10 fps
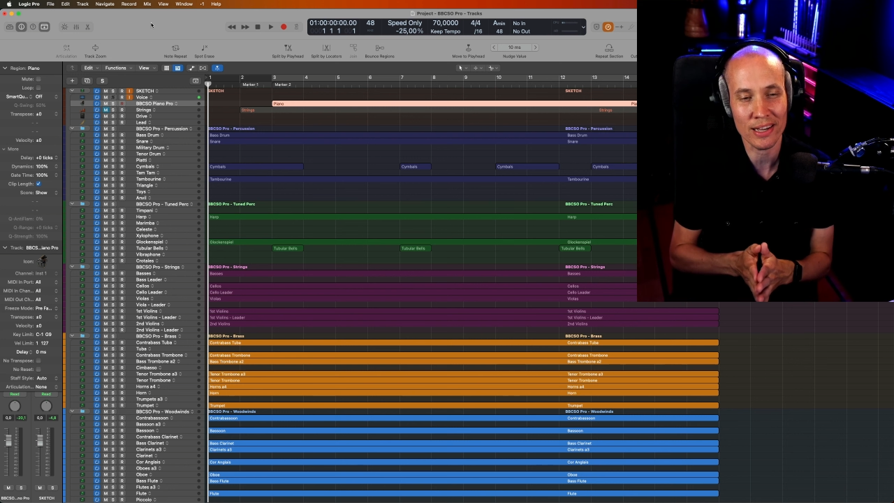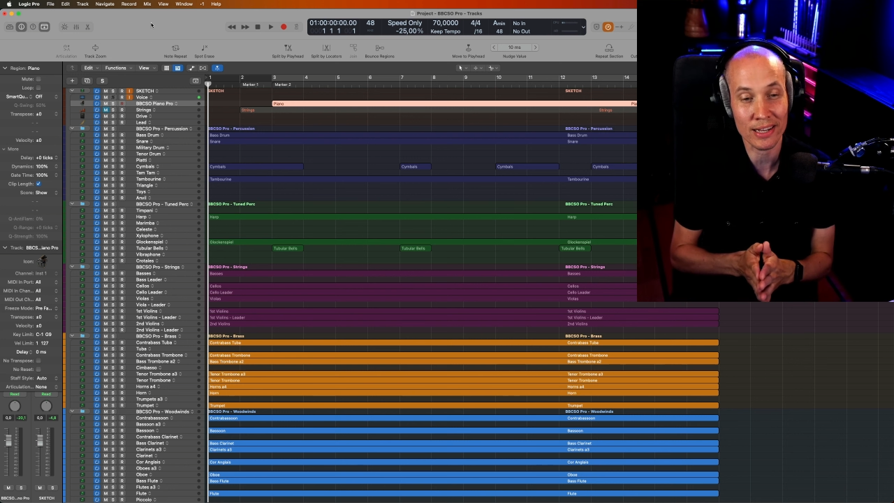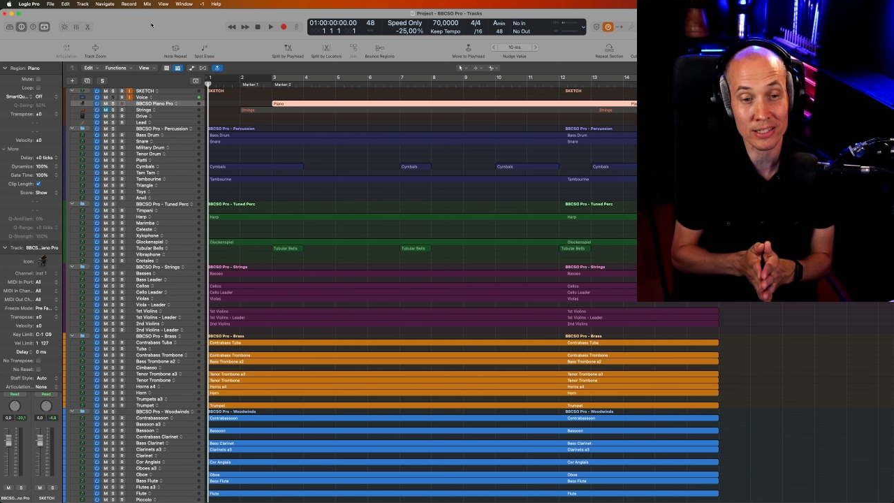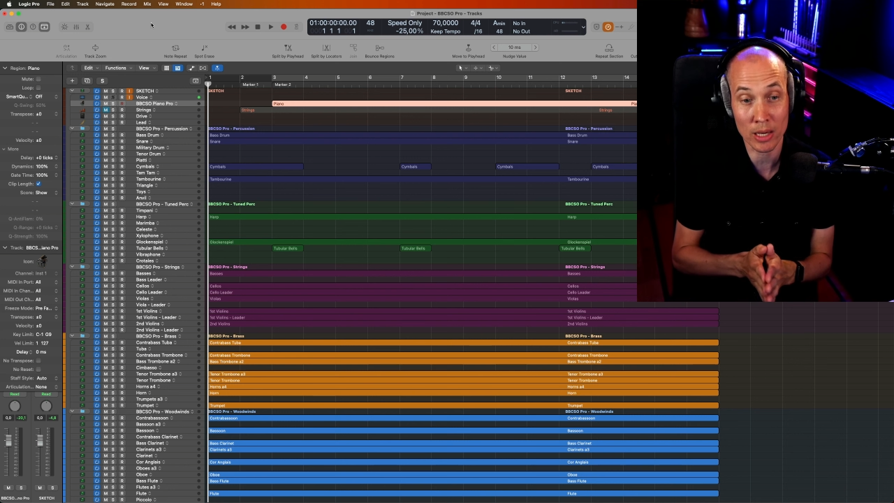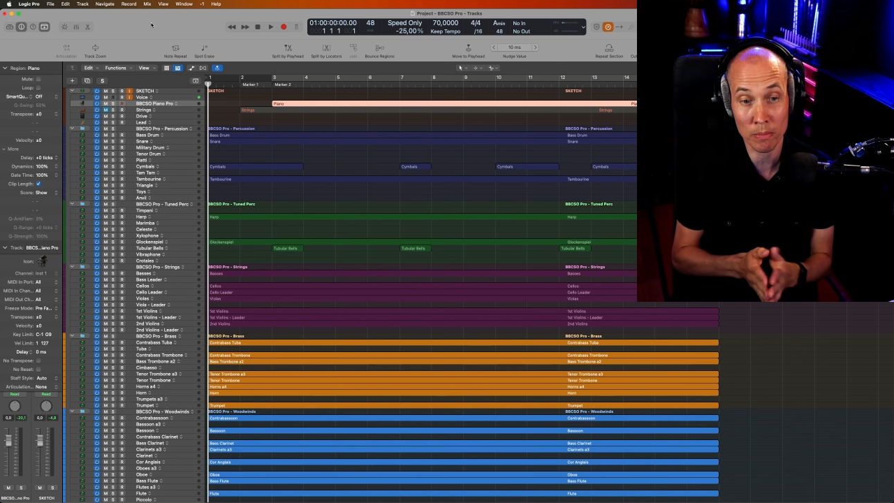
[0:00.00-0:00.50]

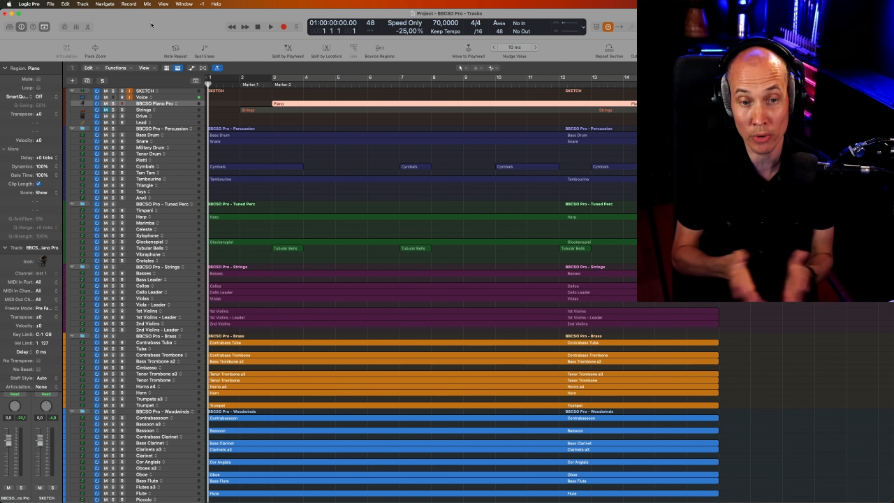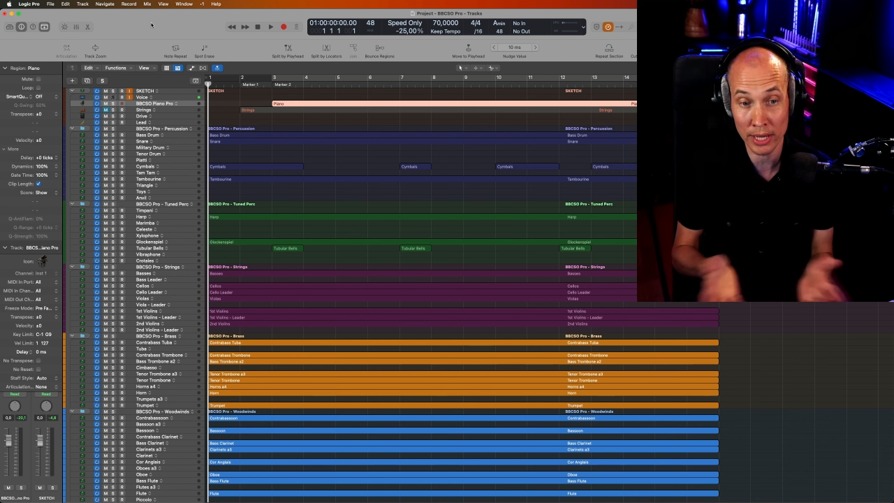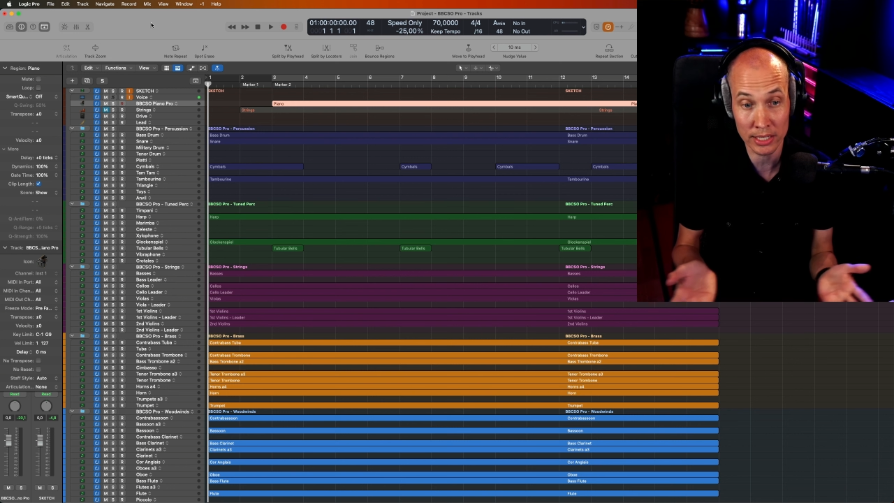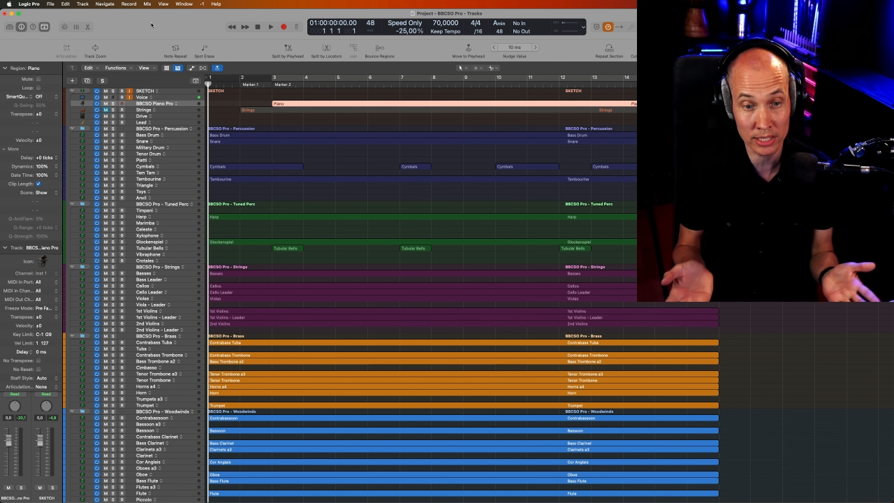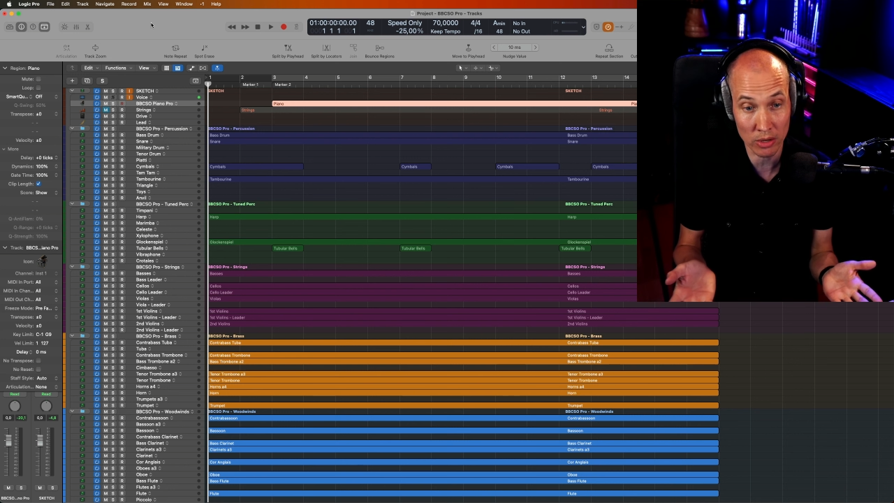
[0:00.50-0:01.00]
as I
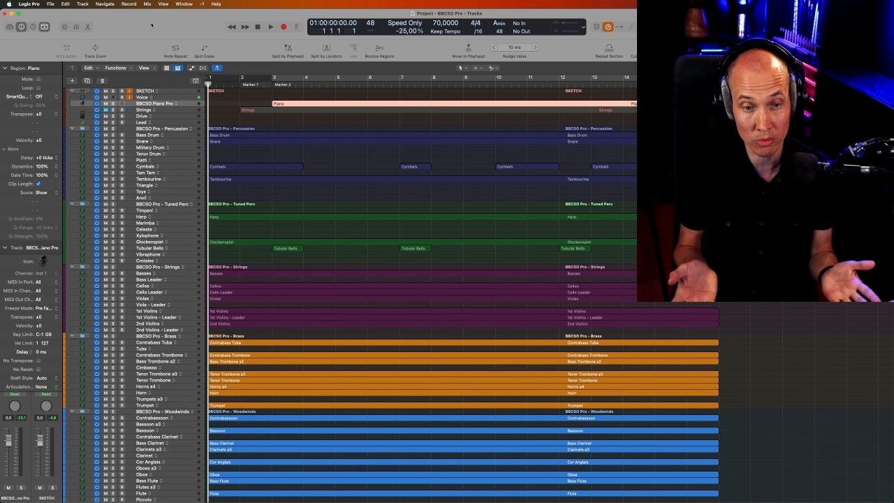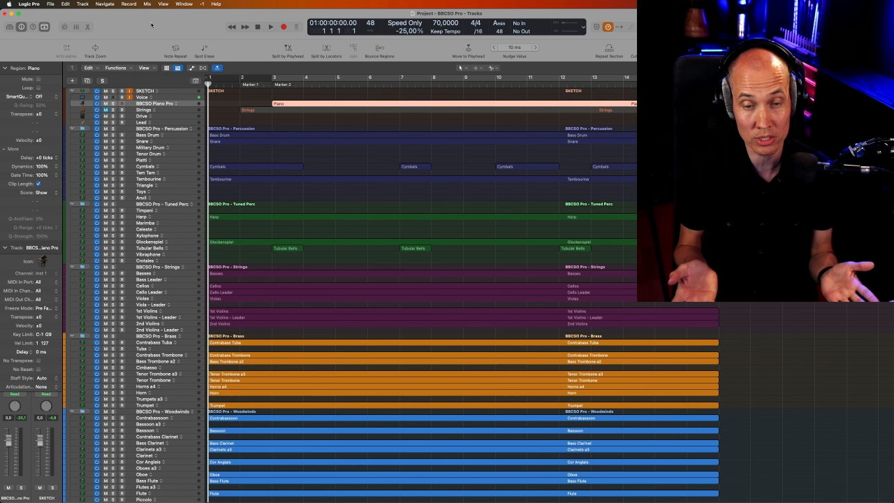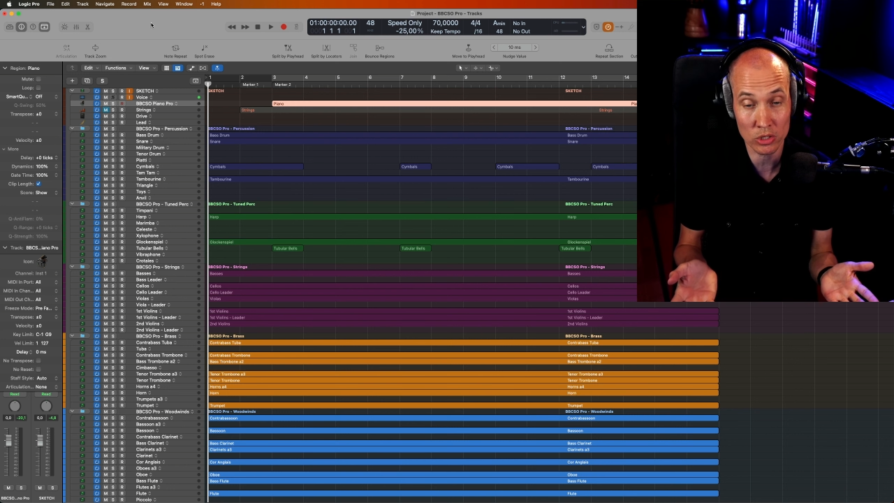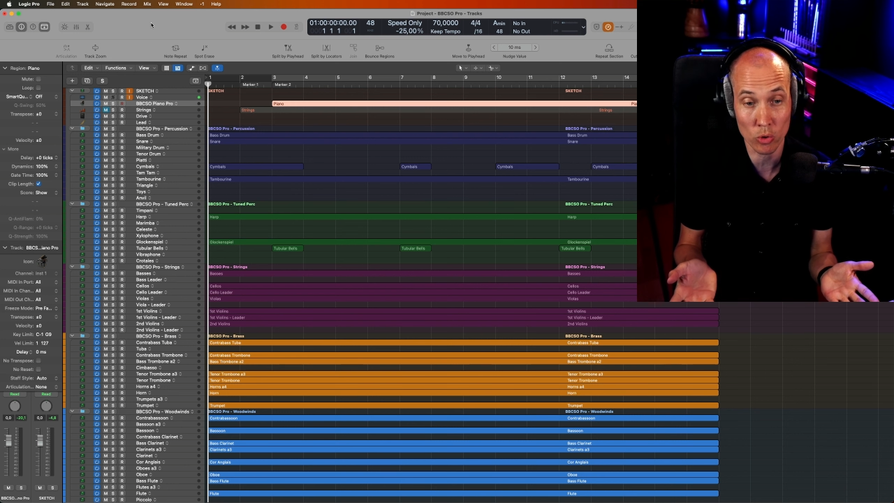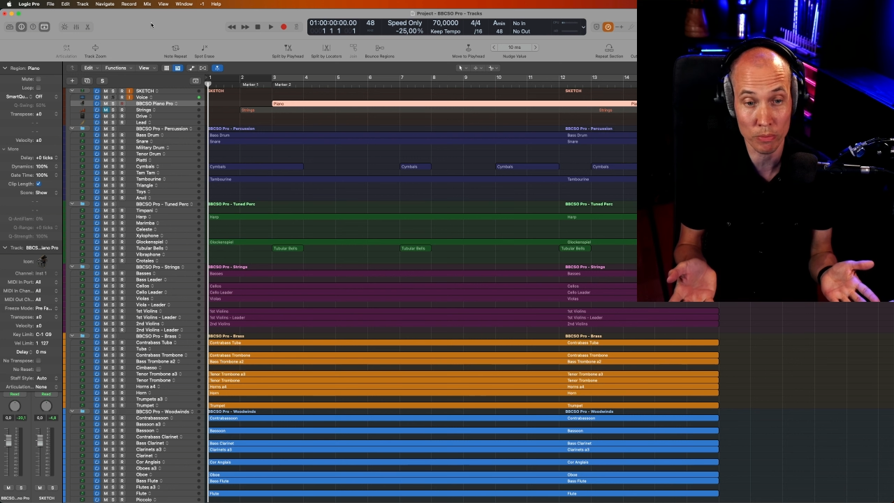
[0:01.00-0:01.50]
break down
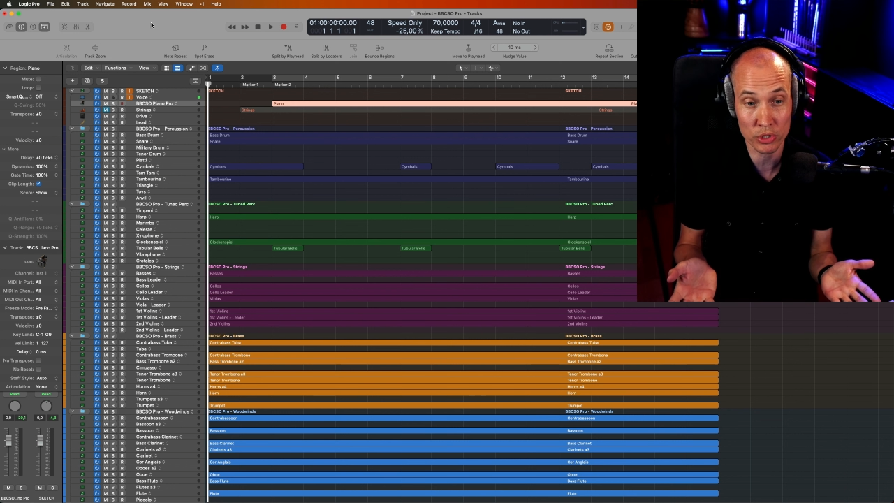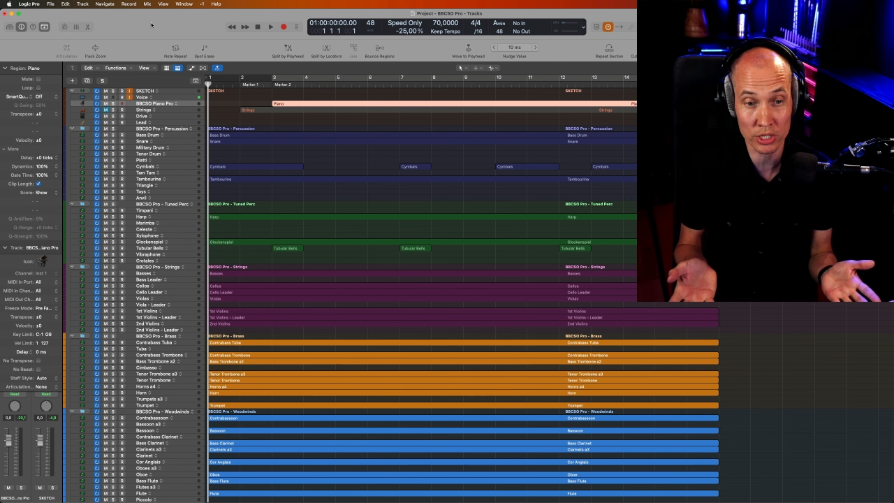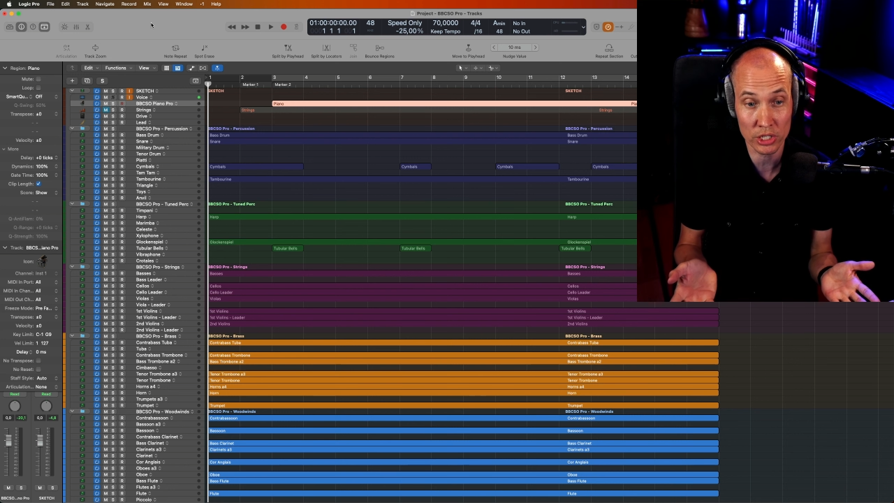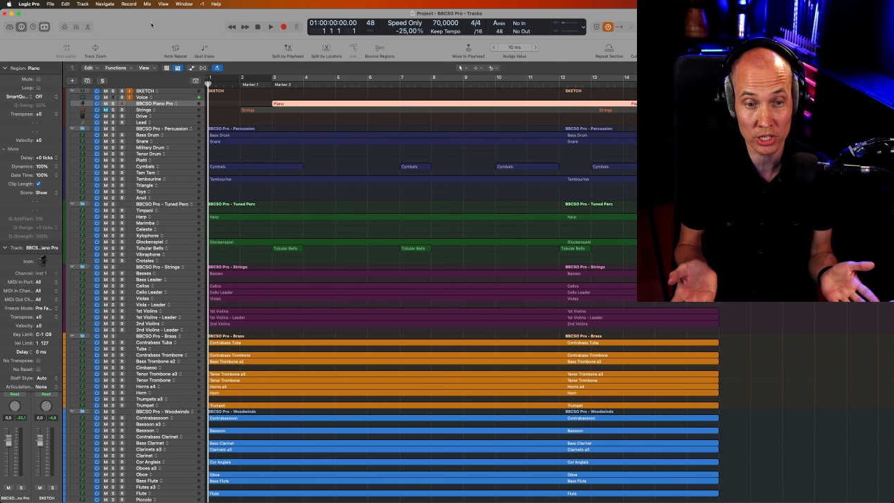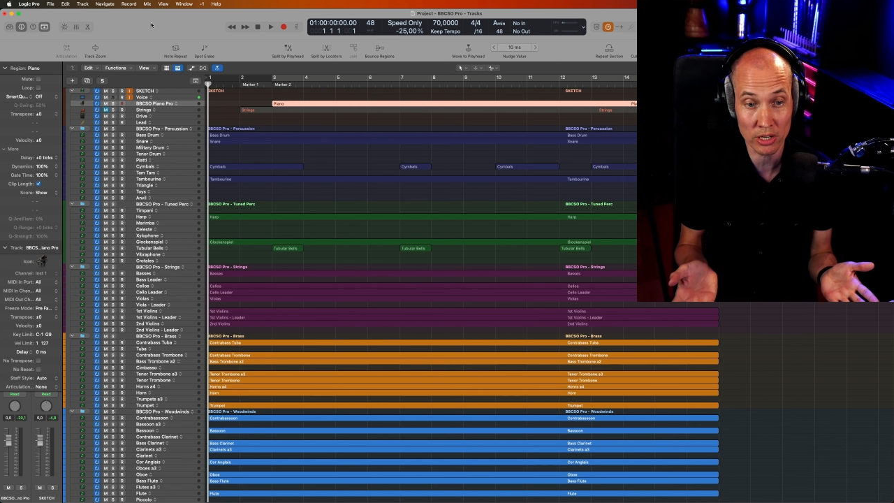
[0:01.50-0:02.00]
this
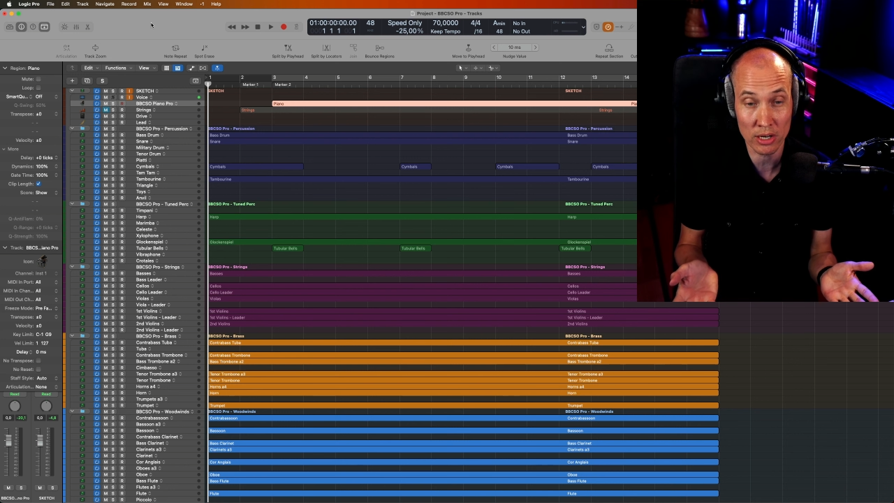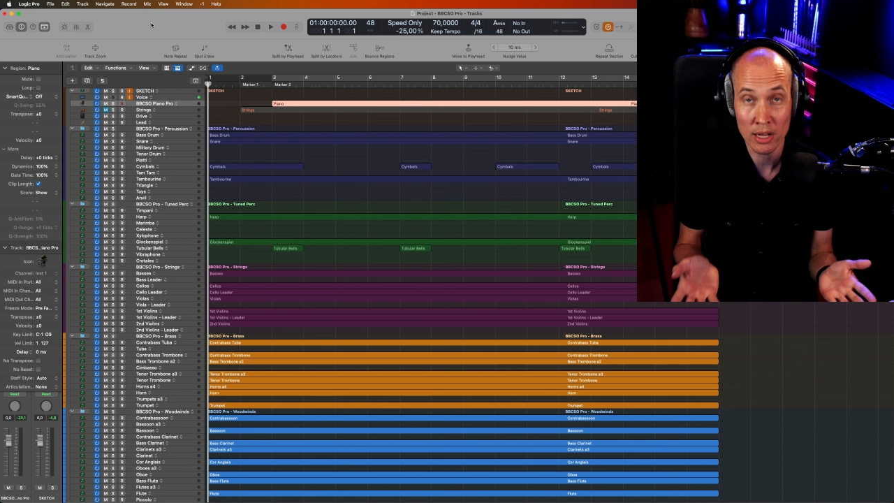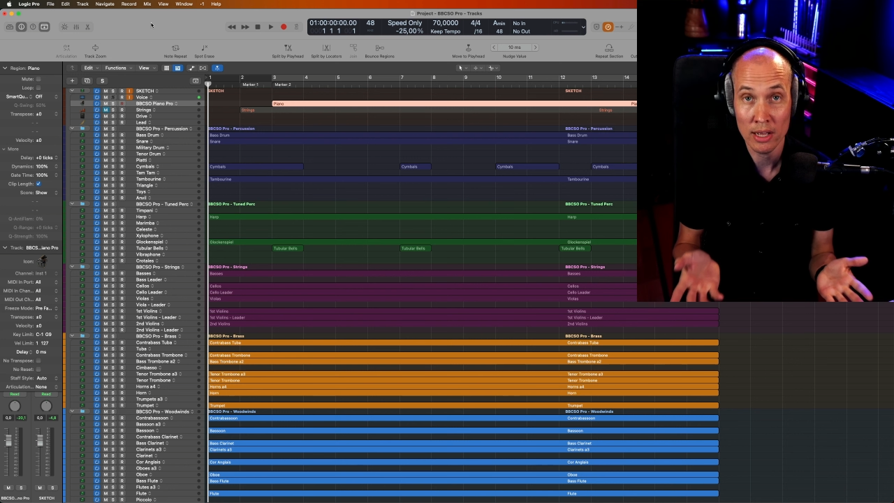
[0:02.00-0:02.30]
composition